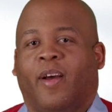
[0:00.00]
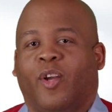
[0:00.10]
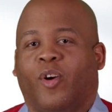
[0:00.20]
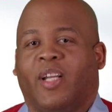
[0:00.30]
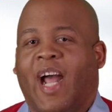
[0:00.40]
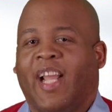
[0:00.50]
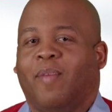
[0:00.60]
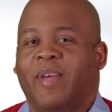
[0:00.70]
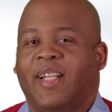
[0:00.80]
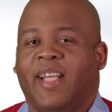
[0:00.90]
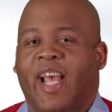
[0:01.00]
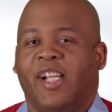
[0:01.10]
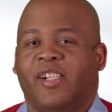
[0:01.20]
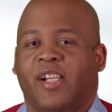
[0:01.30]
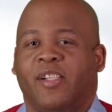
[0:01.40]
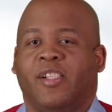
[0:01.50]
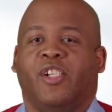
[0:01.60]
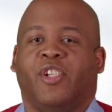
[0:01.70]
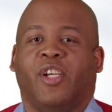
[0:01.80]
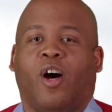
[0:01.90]
Your documentation
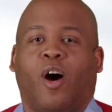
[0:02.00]
should